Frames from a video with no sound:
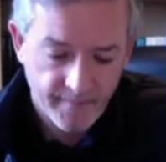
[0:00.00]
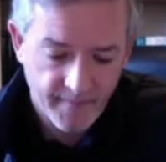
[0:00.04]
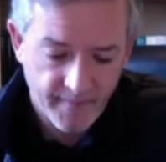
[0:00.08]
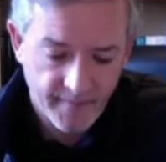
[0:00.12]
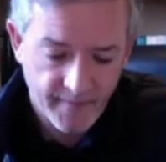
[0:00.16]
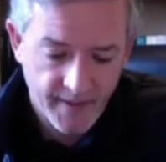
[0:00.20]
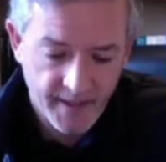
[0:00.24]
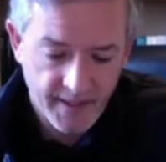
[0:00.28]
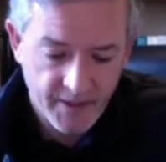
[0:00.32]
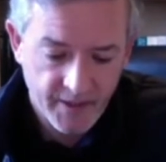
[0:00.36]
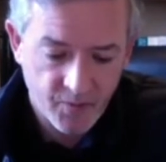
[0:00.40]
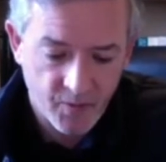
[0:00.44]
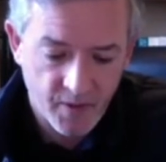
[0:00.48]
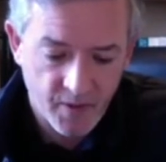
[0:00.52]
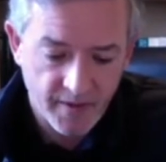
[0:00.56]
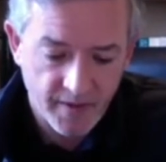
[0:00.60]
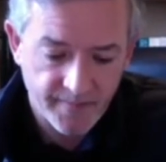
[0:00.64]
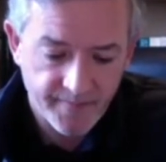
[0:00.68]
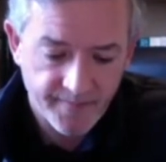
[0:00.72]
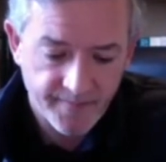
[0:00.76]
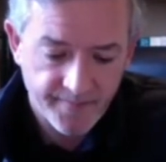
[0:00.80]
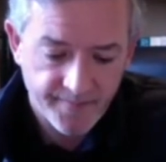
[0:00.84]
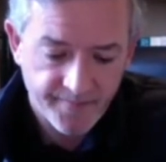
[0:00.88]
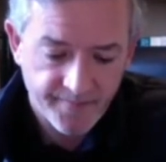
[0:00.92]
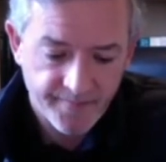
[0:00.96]
Next one.
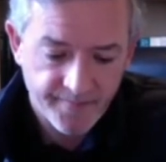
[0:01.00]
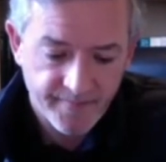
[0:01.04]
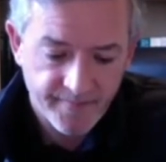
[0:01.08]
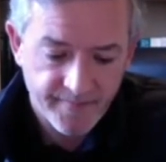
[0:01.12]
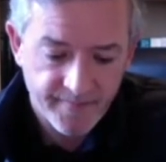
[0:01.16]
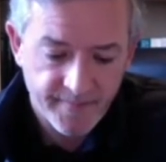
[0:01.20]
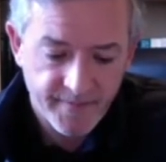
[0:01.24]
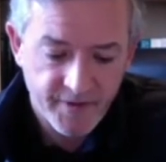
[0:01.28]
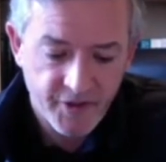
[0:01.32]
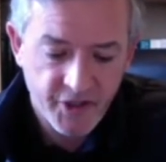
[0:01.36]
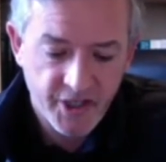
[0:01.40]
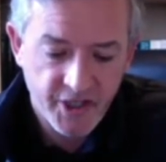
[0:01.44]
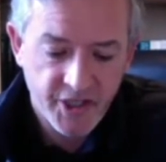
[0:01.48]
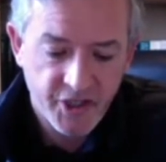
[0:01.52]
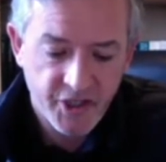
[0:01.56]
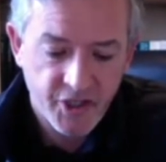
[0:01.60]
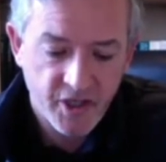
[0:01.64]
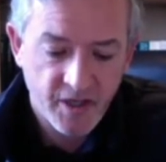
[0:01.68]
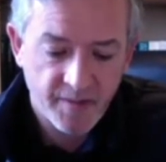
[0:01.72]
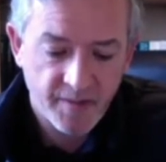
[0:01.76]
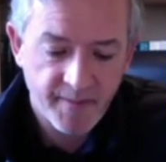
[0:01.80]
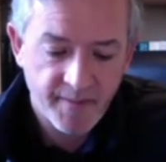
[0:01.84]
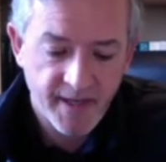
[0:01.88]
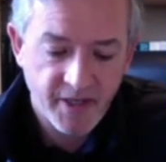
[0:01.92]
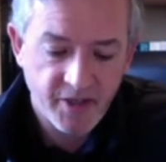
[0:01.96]
G
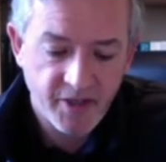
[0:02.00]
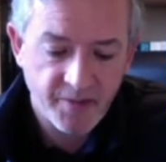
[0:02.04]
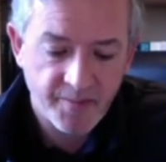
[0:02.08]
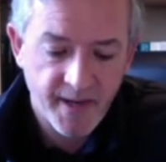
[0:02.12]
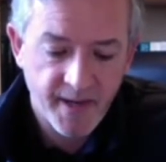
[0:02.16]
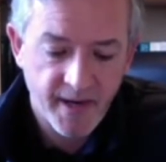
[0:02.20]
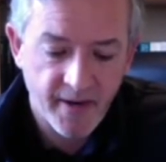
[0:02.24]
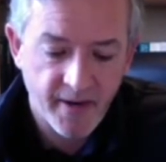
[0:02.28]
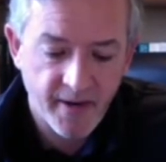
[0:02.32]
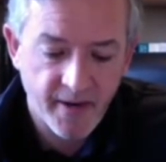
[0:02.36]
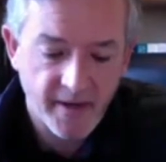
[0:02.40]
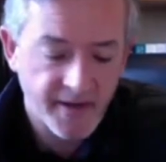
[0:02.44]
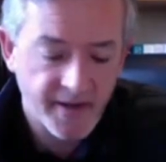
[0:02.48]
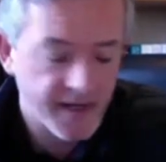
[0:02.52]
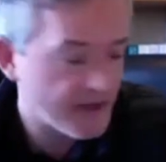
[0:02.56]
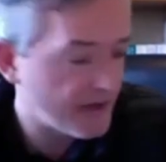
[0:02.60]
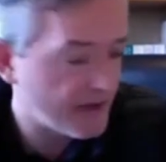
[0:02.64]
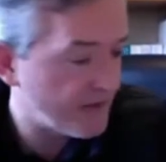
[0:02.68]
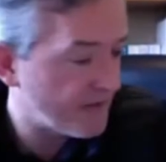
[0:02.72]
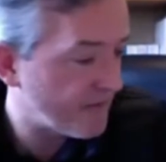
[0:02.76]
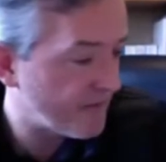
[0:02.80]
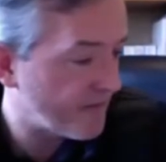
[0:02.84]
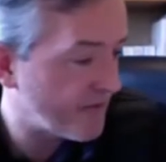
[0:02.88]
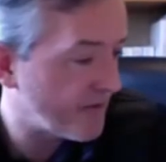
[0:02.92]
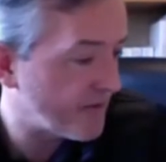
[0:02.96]
sharp major barré at the end
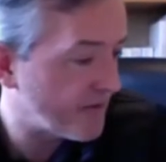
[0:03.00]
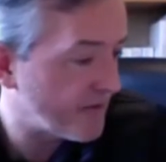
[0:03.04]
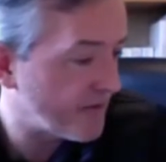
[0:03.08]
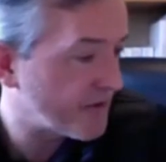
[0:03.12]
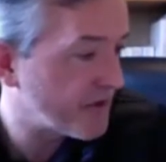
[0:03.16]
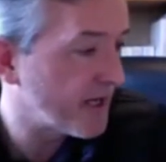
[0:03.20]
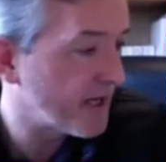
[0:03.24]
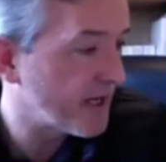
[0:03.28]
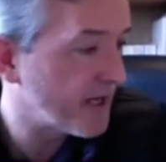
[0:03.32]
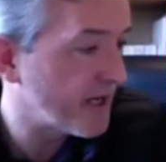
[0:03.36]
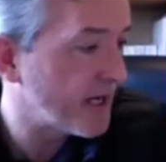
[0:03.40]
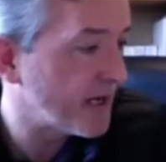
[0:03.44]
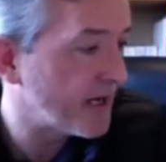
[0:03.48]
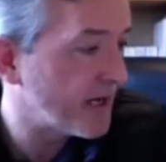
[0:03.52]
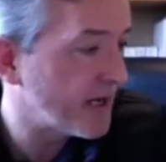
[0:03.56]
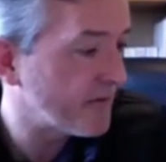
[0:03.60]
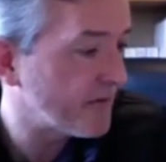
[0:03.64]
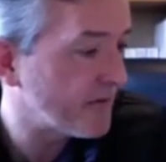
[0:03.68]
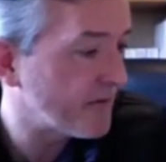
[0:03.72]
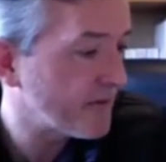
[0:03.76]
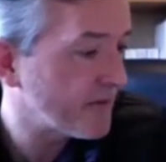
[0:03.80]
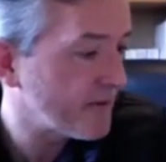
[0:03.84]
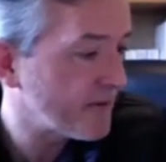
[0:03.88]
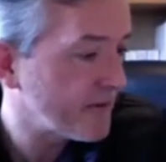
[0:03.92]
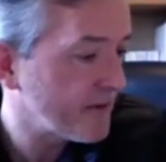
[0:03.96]
of fifth stave.
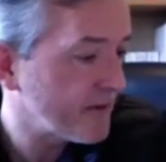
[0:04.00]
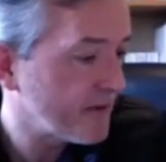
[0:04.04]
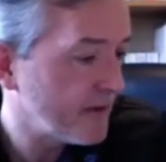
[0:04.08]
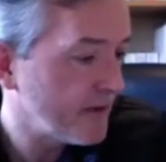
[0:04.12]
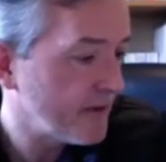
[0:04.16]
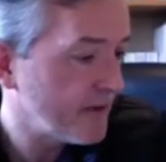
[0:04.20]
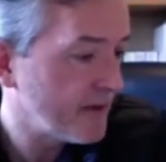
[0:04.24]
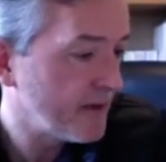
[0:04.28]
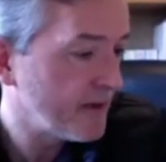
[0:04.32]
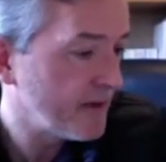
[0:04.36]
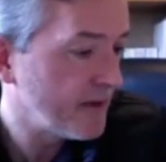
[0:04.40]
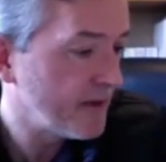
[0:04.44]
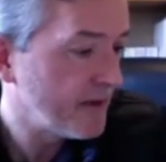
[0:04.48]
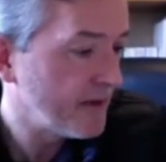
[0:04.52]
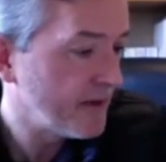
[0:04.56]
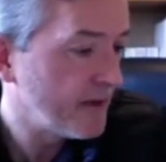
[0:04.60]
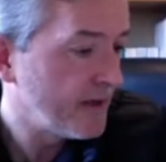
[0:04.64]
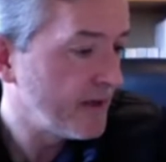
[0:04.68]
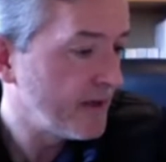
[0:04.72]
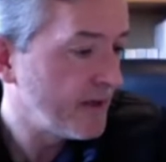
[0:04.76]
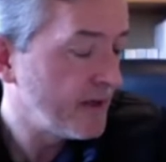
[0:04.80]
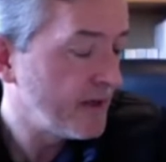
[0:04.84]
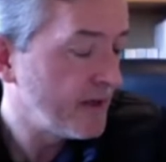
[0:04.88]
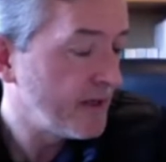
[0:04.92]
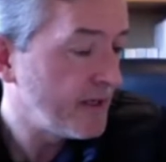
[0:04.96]

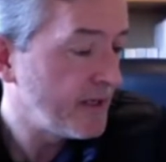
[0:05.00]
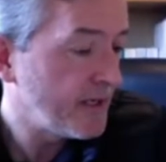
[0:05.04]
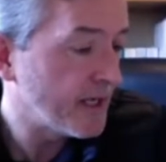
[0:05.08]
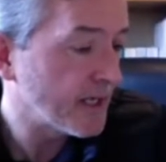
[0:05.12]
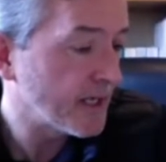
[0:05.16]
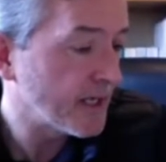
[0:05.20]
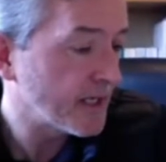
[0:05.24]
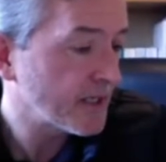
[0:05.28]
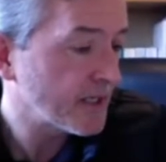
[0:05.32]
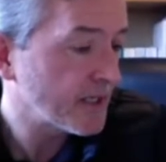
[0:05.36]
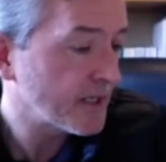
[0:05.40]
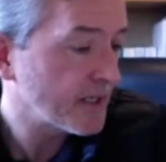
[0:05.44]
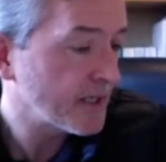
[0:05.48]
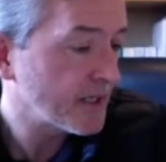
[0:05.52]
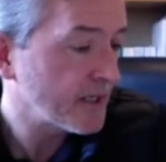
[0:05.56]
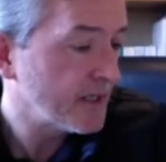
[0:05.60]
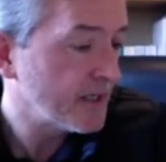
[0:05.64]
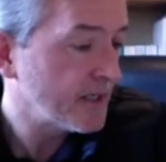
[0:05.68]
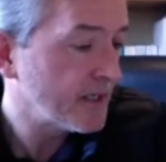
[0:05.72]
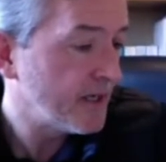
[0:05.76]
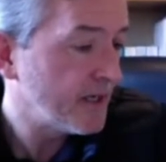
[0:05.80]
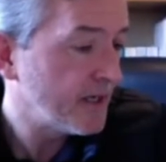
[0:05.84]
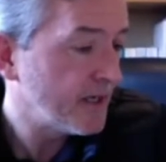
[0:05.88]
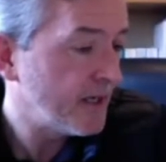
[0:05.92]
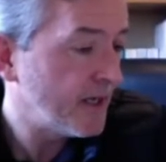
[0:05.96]
Yes.
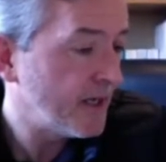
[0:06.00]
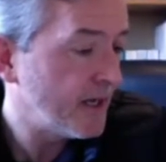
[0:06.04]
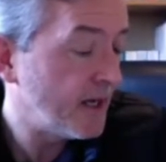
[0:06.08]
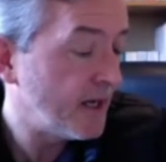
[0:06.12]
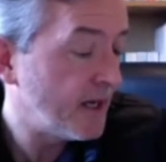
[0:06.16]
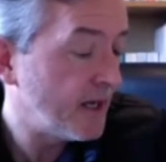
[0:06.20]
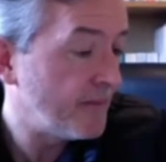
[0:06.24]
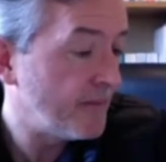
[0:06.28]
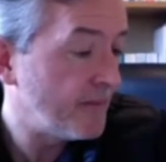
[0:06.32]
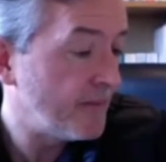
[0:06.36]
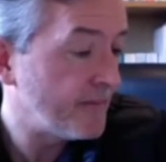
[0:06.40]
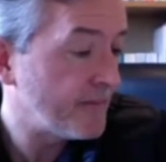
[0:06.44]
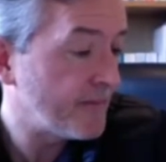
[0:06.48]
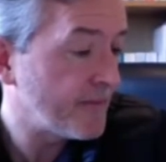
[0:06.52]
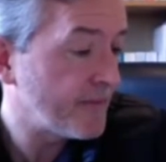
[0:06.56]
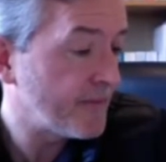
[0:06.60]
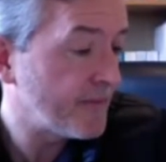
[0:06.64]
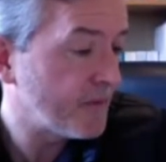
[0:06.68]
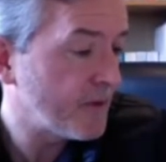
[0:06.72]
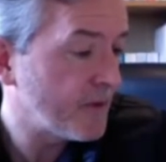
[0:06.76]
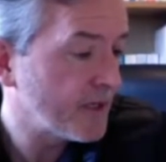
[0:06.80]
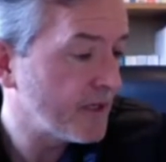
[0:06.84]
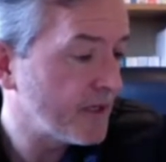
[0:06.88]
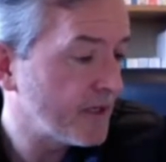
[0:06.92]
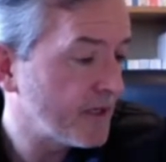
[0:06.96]
Um, now,
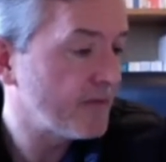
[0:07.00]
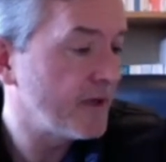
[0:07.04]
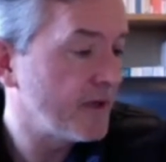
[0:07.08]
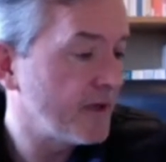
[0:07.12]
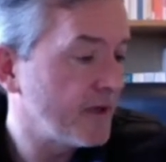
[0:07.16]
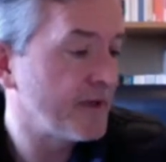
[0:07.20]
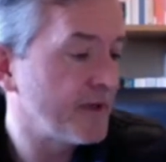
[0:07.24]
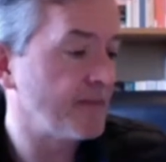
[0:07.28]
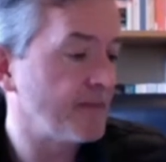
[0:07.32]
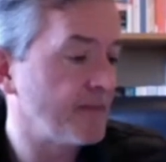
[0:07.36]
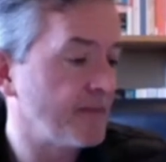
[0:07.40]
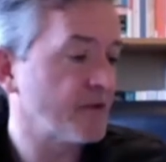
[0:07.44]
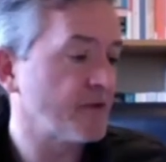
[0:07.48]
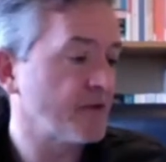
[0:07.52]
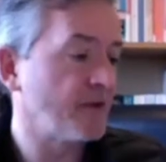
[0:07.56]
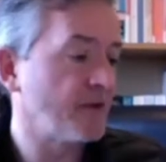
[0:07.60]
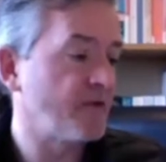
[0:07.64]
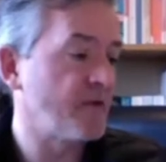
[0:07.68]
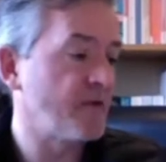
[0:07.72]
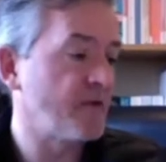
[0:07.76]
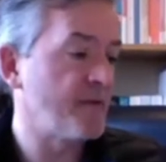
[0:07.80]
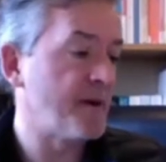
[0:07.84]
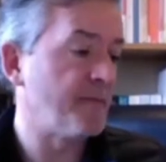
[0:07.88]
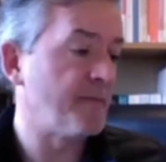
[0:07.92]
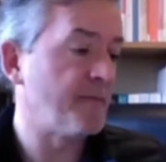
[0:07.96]
why did I write that? I'm just trying
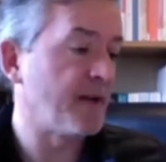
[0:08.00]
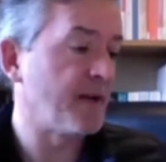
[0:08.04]
to remember